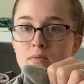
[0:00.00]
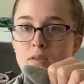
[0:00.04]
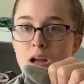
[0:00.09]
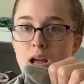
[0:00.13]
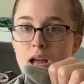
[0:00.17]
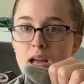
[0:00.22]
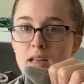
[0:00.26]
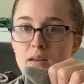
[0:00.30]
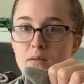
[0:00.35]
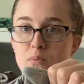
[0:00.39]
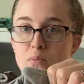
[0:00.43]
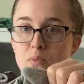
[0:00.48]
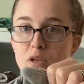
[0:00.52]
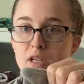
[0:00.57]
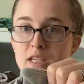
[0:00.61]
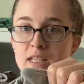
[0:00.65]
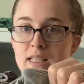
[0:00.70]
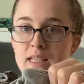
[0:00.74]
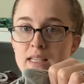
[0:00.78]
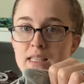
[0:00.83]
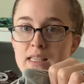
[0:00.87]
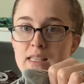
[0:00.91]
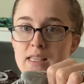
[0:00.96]

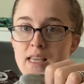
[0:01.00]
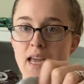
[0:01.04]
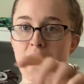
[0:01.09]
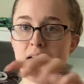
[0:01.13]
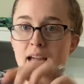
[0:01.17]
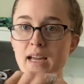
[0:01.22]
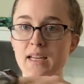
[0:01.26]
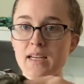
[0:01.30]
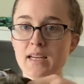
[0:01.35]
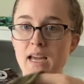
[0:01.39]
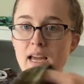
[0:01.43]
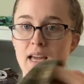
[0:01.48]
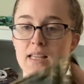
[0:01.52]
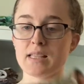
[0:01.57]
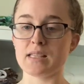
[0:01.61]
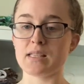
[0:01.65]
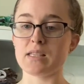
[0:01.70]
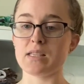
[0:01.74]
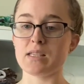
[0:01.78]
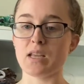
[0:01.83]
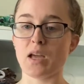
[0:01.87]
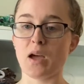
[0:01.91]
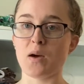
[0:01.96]
unprinted side, and
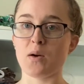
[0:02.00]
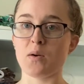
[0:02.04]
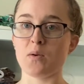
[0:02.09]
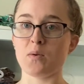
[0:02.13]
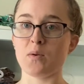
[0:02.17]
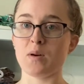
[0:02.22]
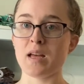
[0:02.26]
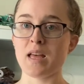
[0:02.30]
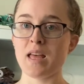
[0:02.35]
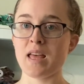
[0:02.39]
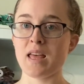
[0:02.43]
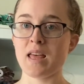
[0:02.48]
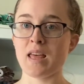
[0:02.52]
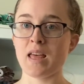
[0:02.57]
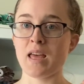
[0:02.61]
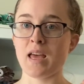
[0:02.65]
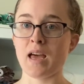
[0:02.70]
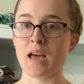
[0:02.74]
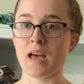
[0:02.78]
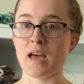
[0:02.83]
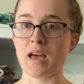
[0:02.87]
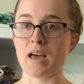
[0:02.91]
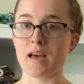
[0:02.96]
so
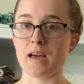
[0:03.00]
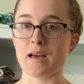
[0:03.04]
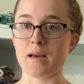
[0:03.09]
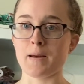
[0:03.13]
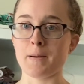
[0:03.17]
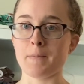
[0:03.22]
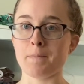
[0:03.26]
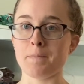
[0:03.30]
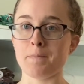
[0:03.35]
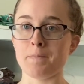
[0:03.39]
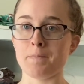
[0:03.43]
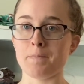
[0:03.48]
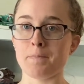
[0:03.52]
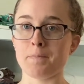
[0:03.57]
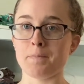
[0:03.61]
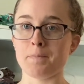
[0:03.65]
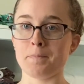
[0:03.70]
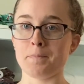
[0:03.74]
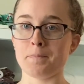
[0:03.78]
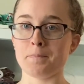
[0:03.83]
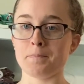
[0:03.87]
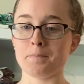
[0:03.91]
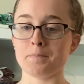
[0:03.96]

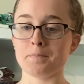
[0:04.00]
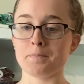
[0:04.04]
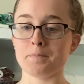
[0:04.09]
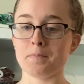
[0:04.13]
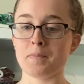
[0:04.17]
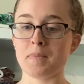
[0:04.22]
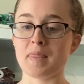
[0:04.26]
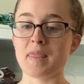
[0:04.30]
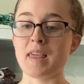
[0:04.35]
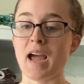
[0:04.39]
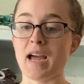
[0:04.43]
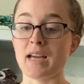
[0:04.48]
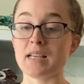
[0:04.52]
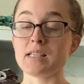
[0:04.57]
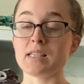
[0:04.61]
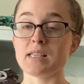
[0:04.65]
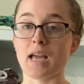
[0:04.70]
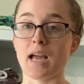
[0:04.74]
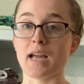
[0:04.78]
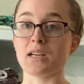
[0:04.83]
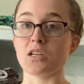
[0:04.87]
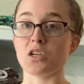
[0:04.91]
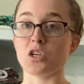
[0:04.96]
that
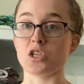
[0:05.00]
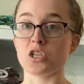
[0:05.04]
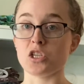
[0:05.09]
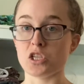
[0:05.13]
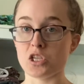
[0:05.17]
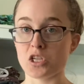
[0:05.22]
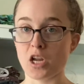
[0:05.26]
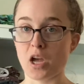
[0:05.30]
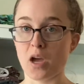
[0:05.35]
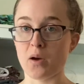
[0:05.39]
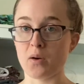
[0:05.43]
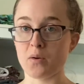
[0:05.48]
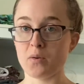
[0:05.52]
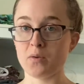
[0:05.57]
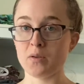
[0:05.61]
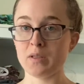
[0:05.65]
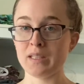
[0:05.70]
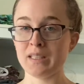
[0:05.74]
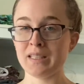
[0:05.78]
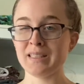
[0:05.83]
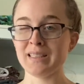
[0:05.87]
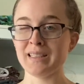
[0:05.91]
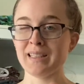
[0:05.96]
side could show,
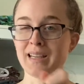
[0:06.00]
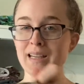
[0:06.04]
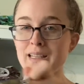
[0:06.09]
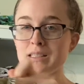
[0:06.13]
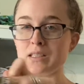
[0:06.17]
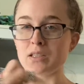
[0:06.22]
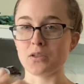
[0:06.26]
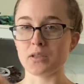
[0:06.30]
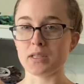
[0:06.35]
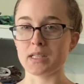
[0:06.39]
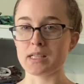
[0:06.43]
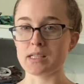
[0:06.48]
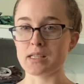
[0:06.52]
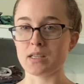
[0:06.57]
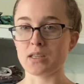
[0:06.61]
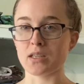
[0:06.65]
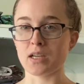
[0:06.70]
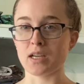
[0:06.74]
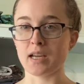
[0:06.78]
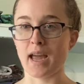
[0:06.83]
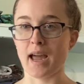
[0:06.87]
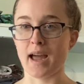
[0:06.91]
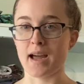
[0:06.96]
and so it doesn't
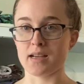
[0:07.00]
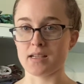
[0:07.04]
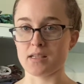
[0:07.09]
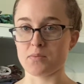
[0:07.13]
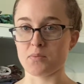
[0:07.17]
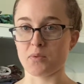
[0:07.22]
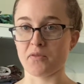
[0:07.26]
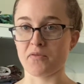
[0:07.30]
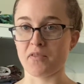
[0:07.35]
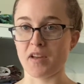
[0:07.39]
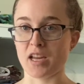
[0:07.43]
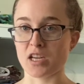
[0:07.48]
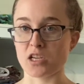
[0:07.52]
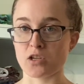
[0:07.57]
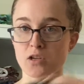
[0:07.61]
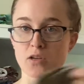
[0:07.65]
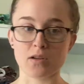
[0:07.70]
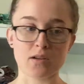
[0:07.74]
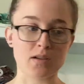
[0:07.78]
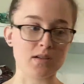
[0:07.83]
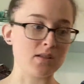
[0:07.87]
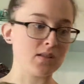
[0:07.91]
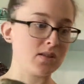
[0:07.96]
look as
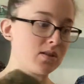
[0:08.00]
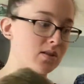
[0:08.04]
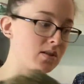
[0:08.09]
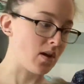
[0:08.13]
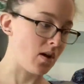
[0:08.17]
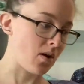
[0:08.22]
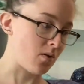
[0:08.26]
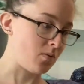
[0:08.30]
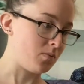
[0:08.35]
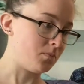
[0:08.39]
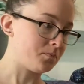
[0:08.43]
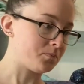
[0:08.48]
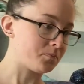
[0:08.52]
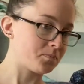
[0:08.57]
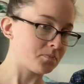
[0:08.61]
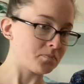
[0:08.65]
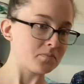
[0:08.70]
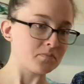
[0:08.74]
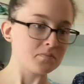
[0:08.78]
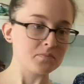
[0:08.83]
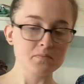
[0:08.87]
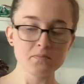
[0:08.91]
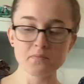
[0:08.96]
professional. So
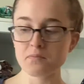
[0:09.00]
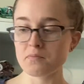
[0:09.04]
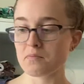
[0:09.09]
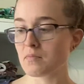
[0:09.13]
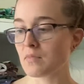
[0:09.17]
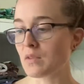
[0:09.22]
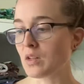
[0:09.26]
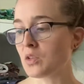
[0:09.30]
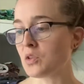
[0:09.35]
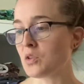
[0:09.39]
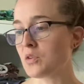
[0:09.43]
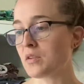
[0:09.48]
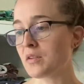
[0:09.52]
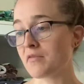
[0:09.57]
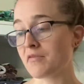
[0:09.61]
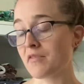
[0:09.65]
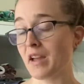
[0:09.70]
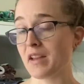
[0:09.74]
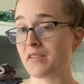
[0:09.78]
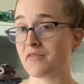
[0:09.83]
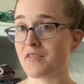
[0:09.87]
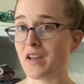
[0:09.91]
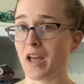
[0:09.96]
you can
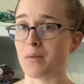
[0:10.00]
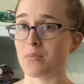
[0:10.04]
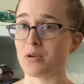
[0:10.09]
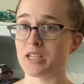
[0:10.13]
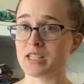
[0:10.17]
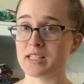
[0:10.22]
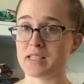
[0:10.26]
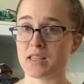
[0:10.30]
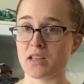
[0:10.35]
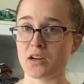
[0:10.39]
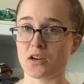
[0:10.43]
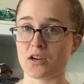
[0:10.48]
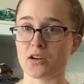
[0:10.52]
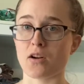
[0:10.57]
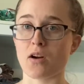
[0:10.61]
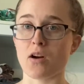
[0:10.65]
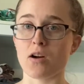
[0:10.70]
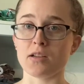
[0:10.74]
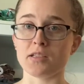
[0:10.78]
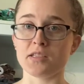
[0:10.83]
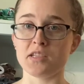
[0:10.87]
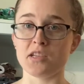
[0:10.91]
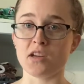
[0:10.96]
find fabrics that are
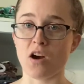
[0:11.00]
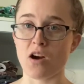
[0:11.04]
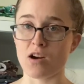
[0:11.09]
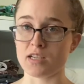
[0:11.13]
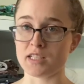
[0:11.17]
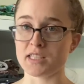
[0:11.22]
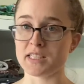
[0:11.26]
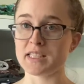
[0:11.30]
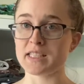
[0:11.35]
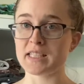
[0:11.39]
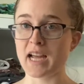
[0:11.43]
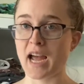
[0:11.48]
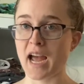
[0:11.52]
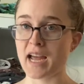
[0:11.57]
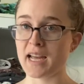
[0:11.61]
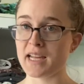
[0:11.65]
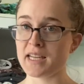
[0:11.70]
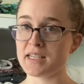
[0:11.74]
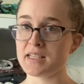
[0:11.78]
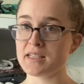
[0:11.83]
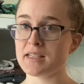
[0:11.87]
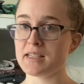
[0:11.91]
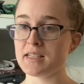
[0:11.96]
called yarn
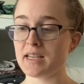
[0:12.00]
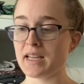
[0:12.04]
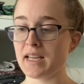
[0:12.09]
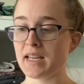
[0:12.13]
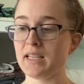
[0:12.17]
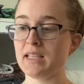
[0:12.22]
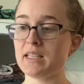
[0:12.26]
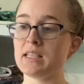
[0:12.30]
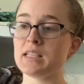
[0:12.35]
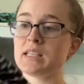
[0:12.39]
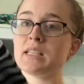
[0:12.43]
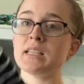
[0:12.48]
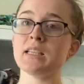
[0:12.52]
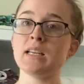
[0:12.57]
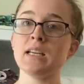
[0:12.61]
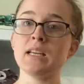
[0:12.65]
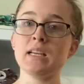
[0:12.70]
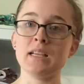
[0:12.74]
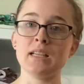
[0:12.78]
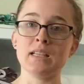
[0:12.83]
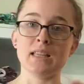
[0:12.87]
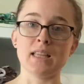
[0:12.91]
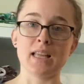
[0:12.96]
dyed knit,
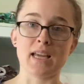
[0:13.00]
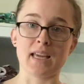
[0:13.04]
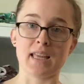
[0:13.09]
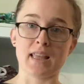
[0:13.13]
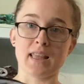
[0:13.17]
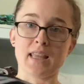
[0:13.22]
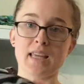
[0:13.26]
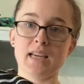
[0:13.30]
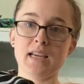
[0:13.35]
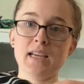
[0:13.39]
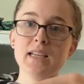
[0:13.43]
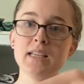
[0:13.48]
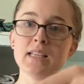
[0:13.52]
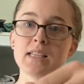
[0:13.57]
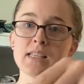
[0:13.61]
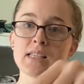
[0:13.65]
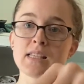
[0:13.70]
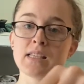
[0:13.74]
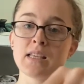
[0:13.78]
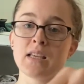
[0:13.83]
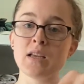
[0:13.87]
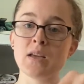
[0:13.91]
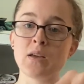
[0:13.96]
like this,
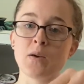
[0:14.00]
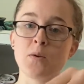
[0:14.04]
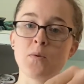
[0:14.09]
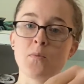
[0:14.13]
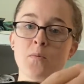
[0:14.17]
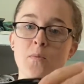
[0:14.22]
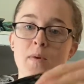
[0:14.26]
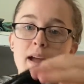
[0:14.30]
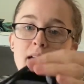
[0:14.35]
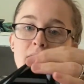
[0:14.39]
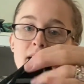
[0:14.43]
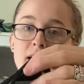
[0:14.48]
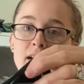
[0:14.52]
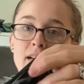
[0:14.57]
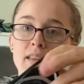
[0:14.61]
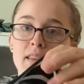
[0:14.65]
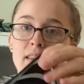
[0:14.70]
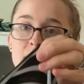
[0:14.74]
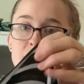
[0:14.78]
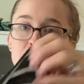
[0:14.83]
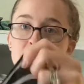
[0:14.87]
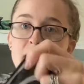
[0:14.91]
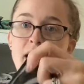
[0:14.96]
where
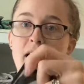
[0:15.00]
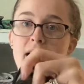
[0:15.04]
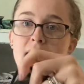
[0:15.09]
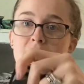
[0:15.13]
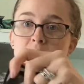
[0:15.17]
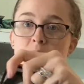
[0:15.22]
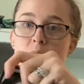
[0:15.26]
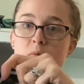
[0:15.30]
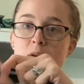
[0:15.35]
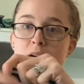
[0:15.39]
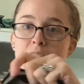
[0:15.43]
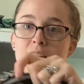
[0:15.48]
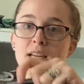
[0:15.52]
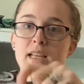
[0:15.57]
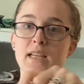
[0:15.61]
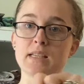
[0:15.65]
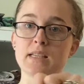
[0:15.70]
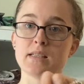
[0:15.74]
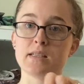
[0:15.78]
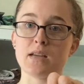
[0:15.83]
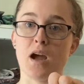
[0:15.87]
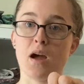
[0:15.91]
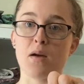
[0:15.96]
the black and white
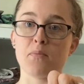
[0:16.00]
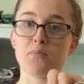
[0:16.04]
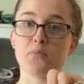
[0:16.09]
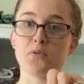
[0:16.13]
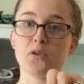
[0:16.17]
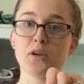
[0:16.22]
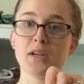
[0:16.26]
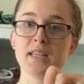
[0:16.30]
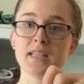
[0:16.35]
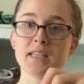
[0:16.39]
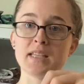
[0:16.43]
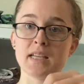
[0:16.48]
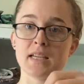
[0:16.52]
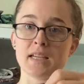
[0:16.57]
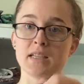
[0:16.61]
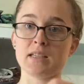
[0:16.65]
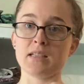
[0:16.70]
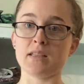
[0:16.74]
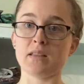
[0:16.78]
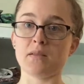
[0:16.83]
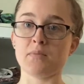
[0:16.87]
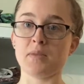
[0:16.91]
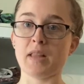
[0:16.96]
not printed.
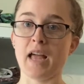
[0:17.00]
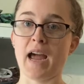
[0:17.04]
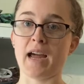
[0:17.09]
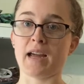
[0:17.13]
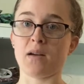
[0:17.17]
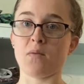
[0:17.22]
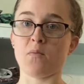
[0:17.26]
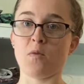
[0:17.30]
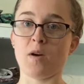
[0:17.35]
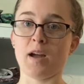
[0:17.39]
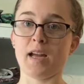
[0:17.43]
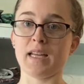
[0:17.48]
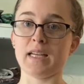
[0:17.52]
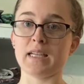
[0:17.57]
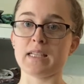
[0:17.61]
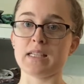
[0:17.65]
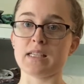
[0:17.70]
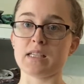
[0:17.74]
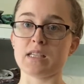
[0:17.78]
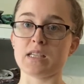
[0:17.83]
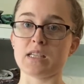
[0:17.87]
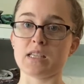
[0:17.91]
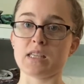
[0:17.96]
The black and white
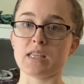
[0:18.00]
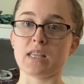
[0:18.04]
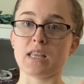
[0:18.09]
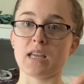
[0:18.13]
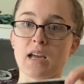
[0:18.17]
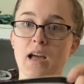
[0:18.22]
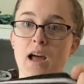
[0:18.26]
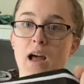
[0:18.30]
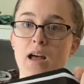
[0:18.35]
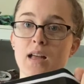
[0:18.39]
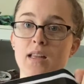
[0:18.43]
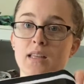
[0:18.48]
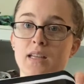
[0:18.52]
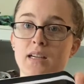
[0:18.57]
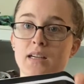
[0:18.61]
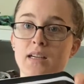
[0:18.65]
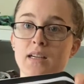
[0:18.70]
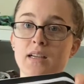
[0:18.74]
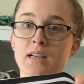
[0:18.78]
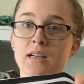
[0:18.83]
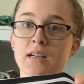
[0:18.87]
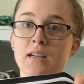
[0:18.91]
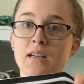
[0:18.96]
is just the
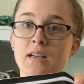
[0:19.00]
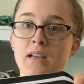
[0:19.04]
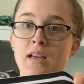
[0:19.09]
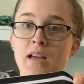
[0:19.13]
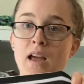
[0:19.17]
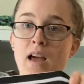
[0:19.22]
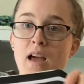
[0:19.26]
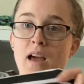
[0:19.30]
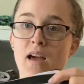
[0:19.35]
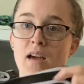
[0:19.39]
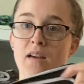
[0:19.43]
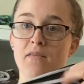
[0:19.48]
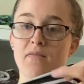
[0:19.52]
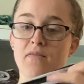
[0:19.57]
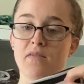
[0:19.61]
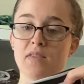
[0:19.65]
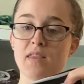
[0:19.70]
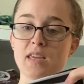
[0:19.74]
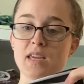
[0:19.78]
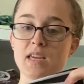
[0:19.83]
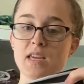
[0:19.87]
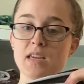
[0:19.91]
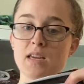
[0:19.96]
color of
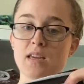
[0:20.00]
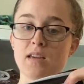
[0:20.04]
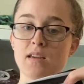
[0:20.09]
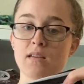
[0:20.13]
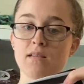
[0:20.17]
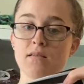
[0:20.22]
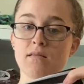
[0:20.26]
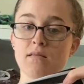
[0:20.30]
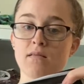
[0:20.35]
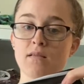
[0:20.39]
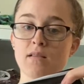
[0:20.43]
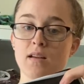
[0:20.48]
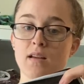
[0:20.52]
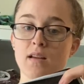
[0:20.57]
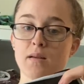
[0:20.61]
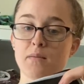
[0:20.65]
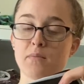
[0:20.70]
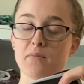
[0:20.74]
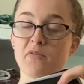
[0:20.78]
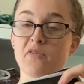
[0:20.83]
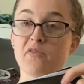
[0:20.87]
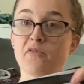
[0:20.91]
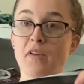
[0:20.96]
the
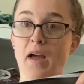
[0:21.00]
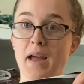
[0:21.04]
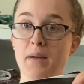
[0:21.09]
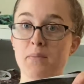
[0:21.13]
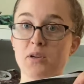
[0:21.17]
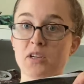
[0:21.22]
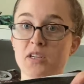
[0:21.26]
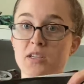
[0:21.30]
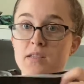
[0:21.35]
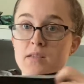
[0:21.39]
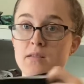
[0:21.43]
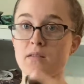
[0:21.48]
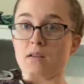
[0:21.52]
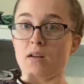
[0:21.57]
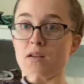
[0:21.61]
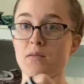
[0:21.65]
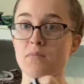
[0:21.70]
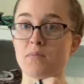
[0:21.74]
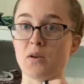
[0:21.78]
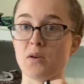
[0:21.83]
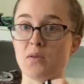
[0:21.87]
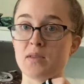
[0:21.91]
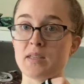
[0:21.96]
fibers on
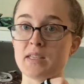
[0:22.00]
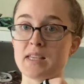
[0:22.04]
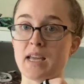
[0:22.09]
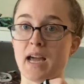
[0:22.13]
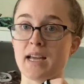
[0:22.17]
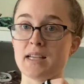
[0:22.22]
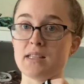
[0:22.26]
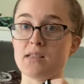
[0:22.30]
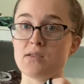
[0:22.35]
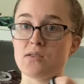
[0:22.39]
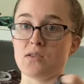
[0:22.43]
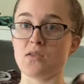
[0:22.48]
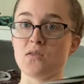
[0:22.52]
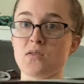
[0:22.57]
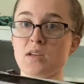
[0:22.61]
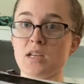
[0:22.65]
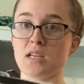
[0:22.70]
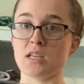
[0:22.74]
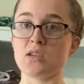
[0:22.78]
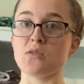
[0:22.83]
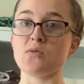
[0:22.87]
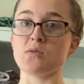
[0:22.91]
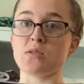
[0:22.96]
both sides. So you
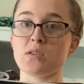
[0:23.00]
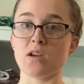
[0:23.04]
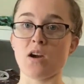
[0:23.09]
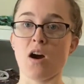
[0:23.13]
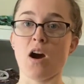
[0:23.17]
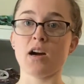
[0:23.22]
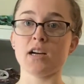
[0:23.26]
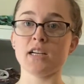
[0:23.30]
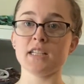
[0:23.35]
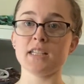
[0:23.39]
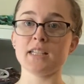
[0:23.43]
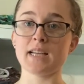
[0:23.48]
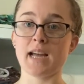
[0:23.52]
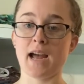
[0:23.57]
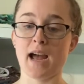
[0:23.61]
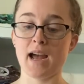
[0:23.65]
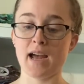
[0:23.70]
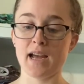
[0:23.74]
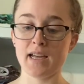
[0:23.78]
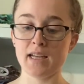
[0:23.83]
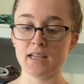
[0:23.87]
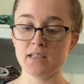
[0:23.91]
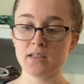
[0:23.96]
can use yarn
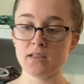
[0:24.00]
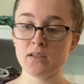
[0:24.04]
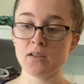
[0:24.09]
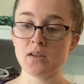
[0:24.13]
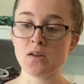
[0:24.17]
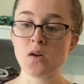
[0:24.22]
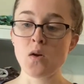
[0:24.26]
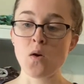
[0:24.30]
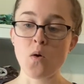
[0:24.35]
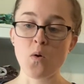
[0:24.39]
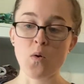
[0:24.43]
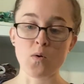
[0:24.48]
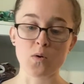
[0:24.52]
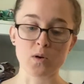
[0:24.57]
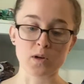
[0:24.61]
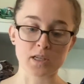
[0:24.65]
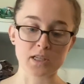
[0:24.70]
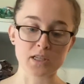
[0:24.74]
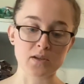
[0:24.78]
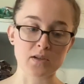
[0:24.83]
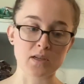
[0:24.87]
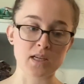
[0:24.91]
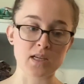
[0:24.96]
dyed or
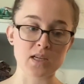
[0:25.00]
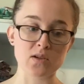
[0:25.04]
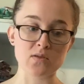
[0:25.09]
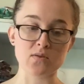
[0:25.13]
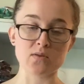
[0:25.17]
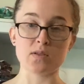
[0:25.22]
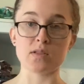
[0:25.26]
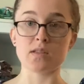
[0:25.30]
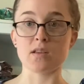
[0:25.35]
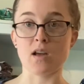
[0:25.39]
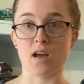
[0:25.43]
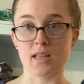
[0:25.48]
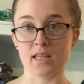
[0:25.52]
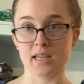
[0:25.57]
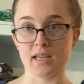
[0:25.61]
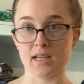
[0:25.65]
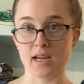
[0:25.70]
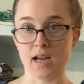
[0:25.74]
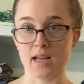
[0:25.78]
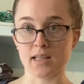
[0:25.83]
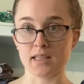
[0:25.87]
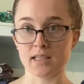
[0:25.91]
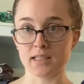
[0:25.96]
you can use solid
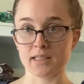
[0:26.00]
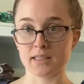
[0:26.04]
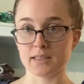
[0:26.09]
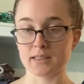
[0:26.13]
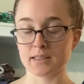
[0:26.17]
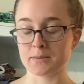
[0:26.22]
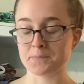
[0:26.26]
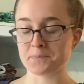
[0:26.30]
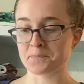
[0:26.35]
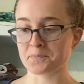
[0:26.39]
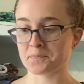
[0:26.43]
colors.